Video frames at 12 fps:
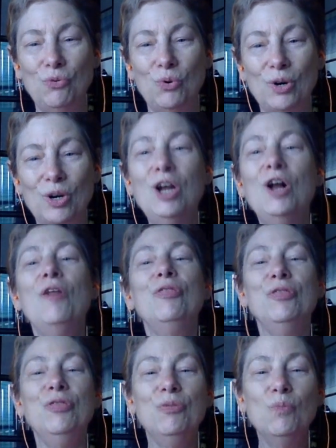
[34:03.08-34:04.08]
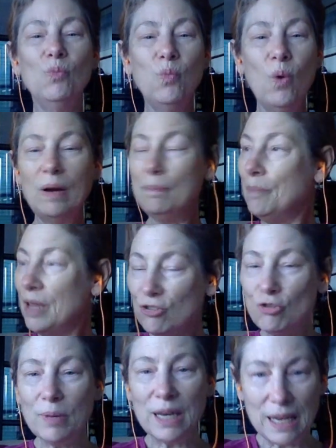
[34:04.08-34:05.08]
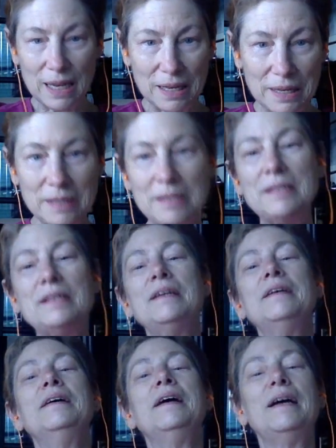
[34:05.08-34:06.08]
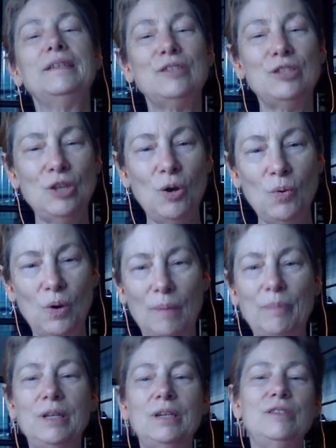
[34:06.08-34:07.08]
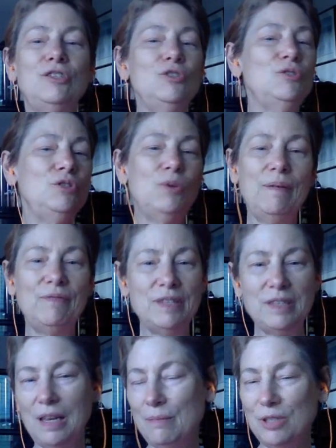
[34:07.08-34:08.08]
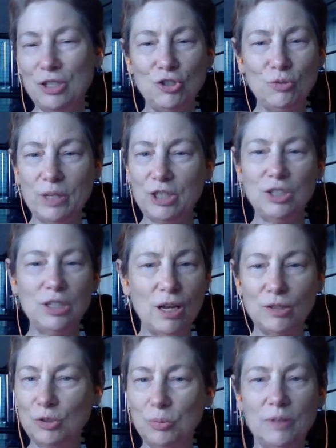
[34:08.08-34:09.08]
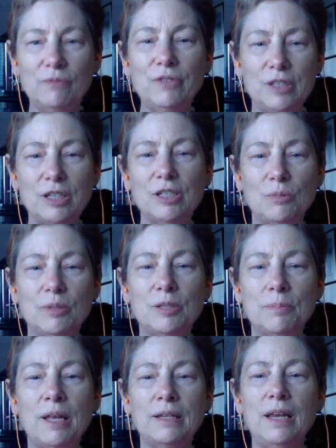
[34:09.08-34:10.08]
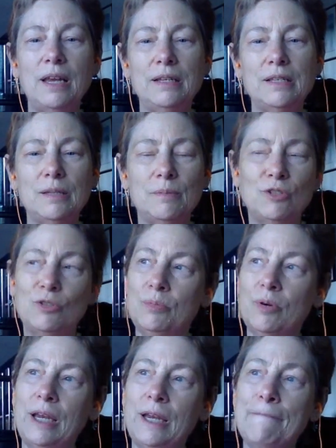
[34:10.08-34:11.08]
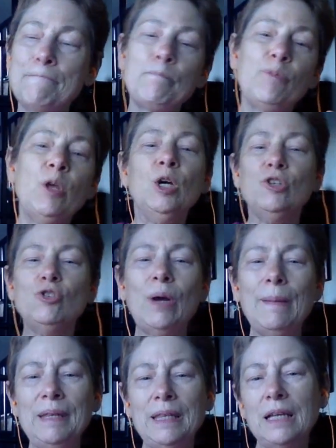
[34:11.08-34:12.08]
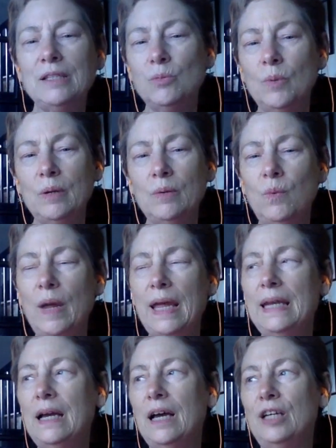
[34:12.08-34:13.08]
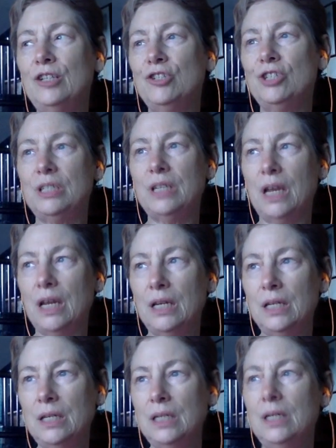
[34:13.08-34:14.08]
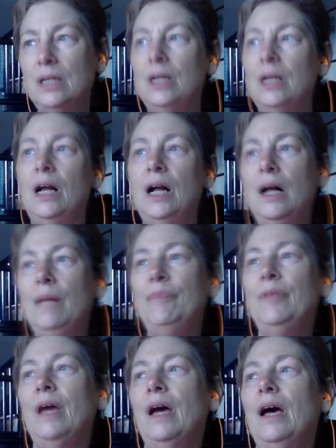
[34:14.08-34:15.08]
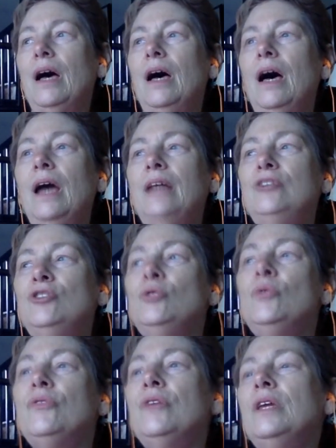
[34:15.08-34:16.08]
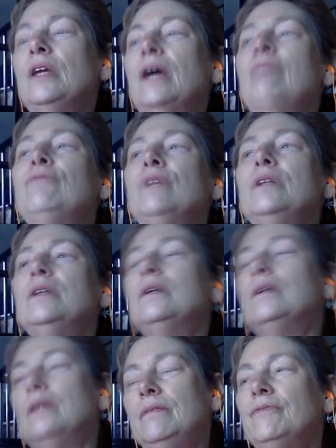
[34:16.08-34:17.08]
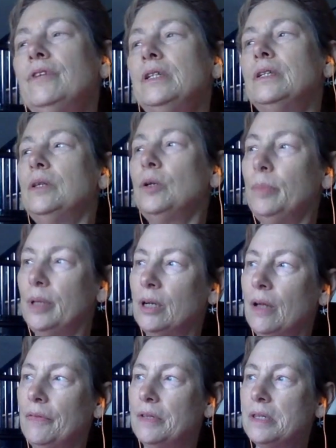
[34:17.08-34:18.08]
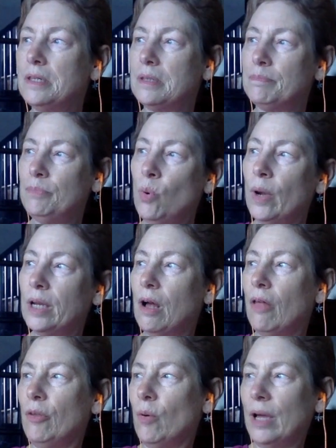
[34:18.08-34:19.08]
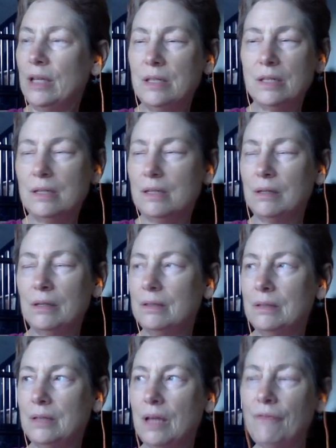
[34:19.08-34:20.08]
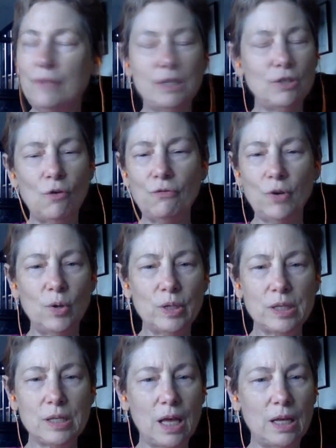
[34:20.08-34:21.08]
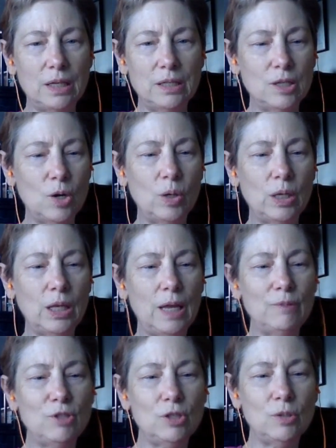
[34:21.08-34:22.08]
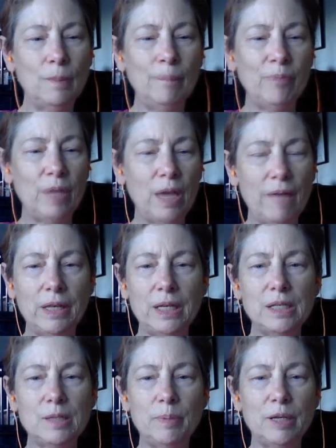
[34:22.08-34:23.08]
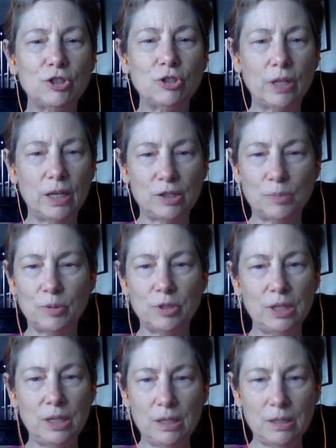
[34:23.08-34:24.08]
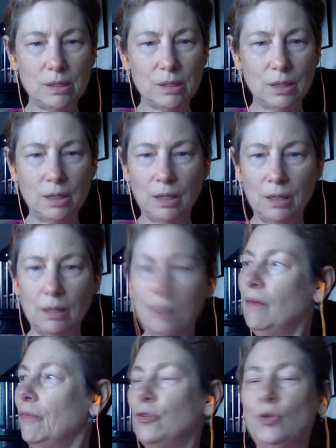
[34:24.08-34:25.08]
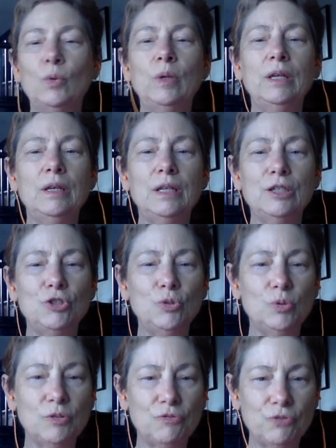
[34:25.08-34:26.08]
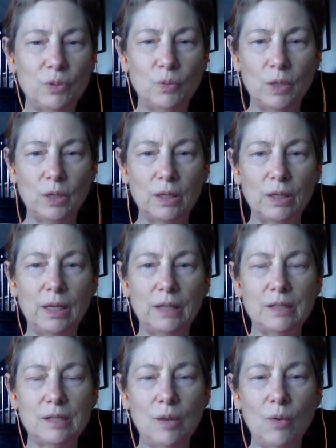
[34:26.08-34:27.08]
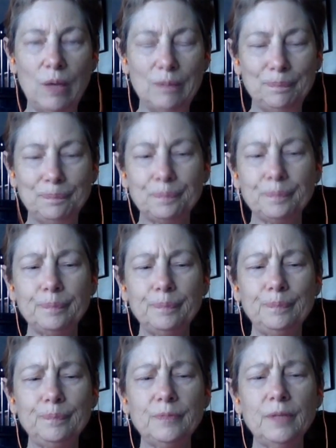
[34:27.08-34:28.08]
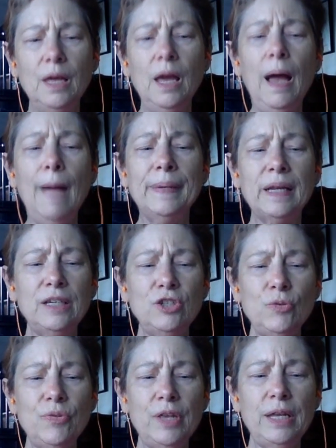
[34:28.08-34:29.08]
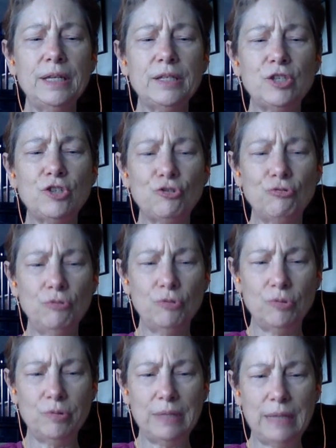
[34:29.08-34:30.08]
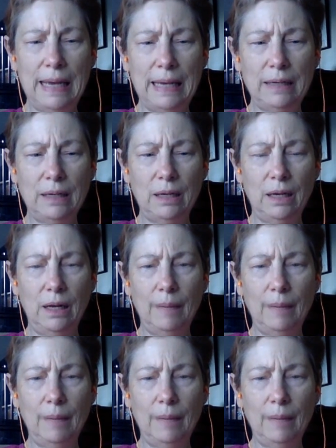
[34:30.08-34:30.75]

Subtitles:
for what measurement is and so on, because you have the same situation elsewhere in physics with spontaneous symmetry breaking. So, that's one way to understand it. I do think I've written a little bit on this point, although I definitely don't focus on it and don't claim to have any special expertise in issues of free will and so on. But I do think it's true that